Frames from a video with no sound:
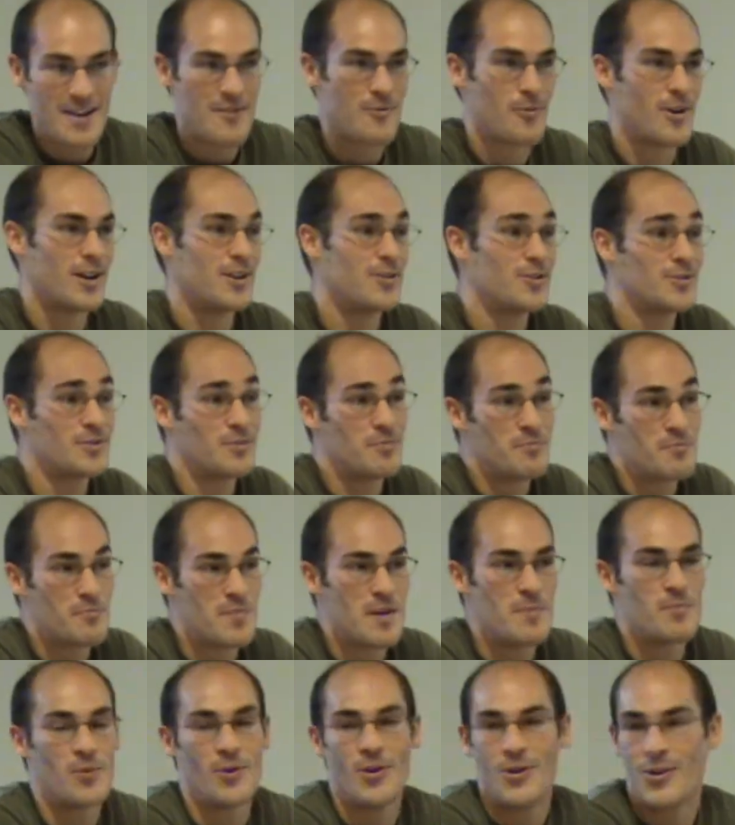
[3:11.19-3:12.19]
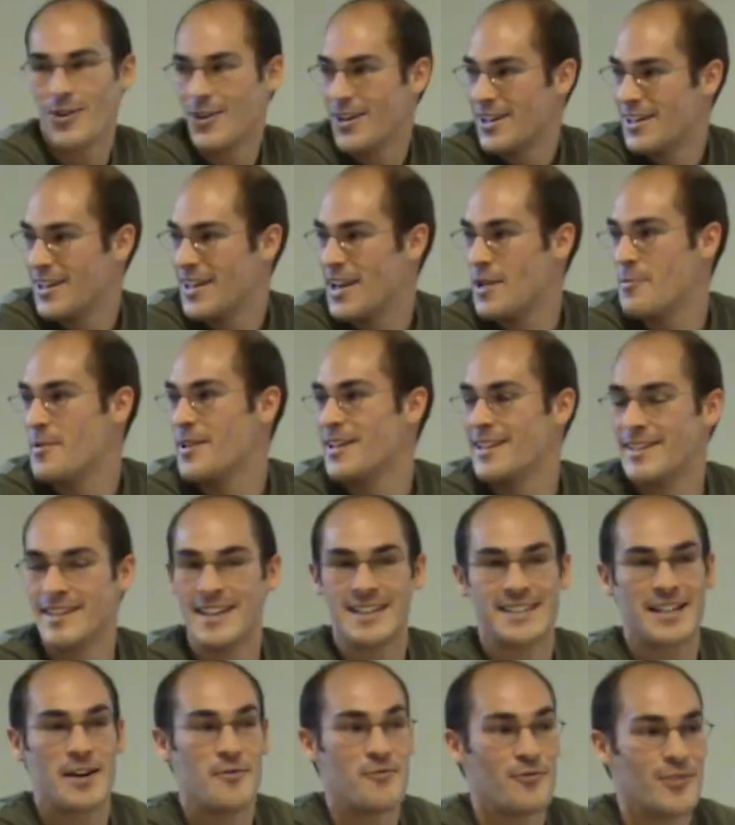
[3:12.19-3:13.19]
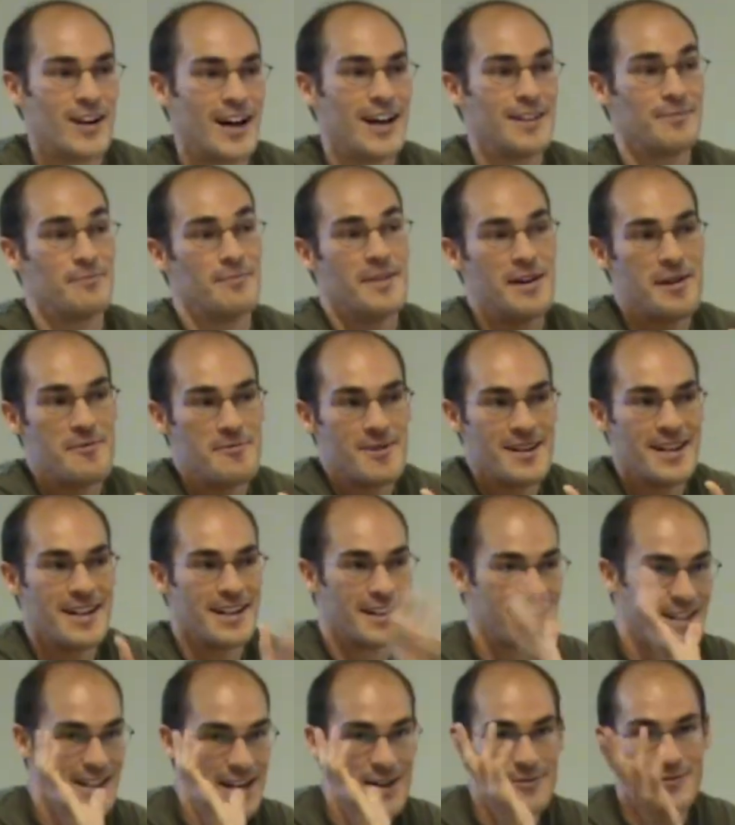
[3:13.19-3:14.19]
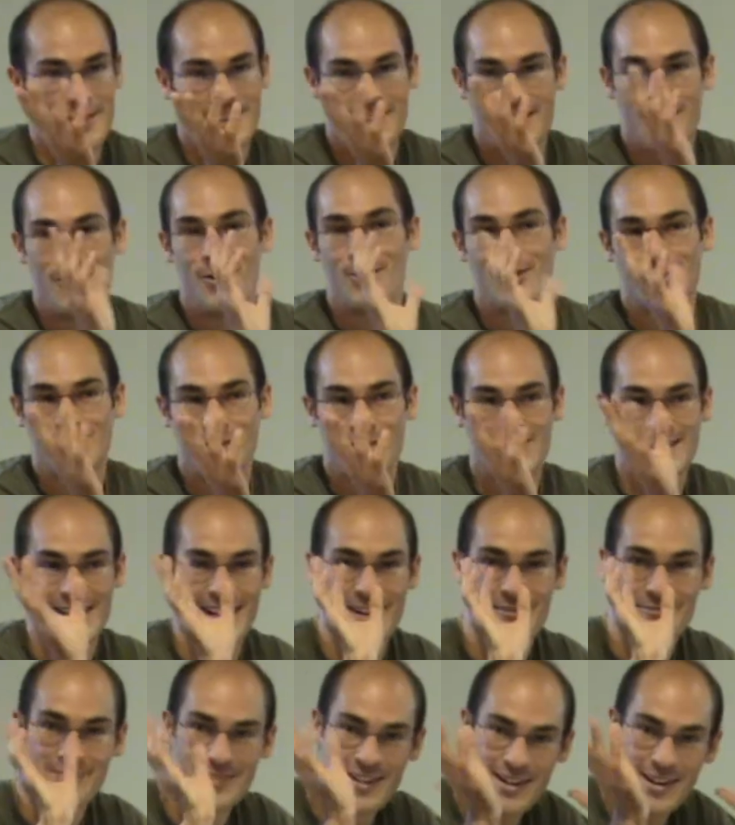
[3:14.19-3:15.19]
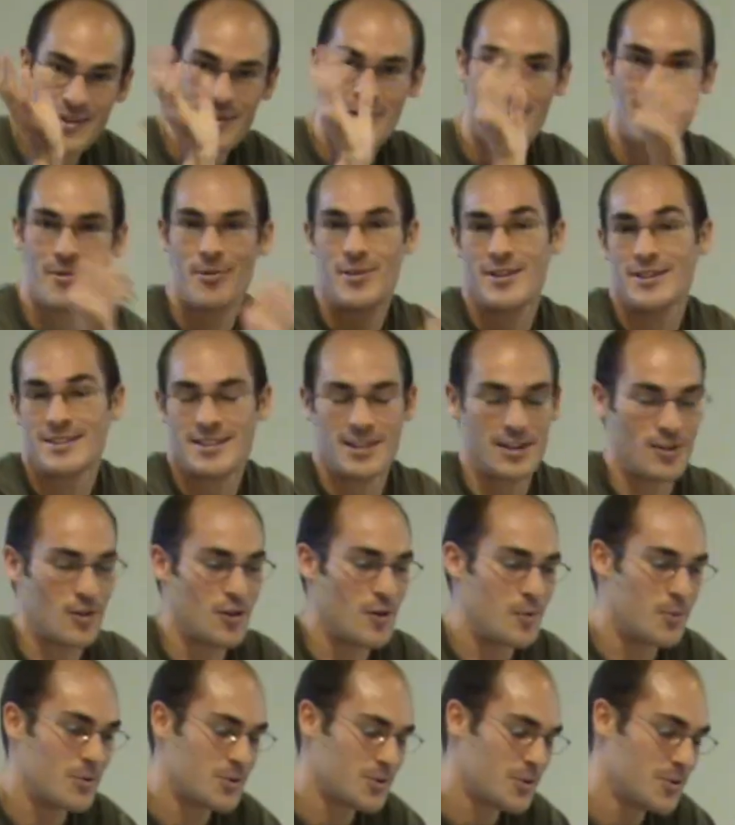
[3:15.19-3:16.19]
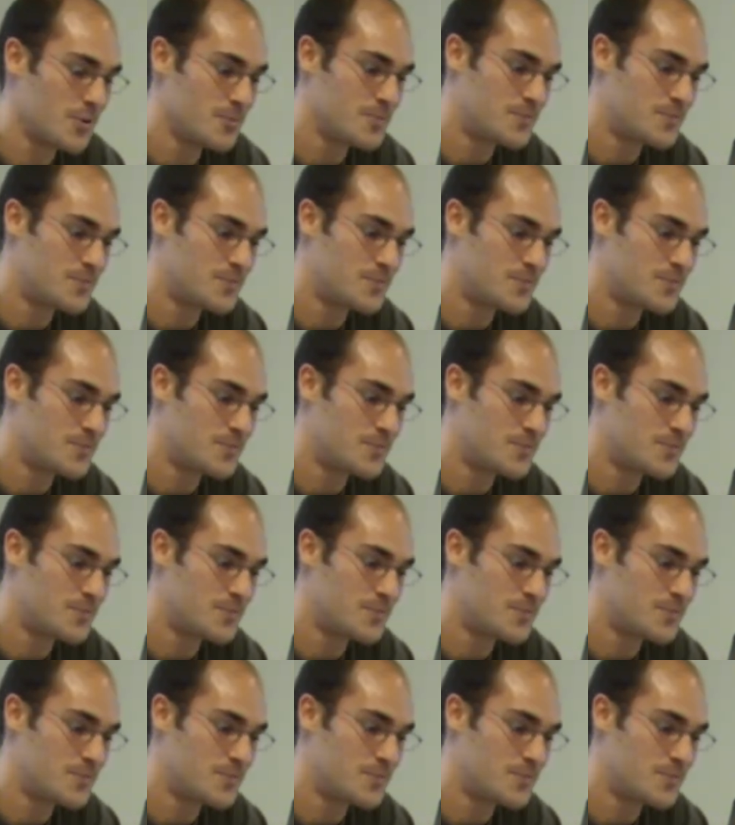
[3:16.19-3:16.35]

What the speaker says: Well, people living in the same flat maybe have also some interesting problems.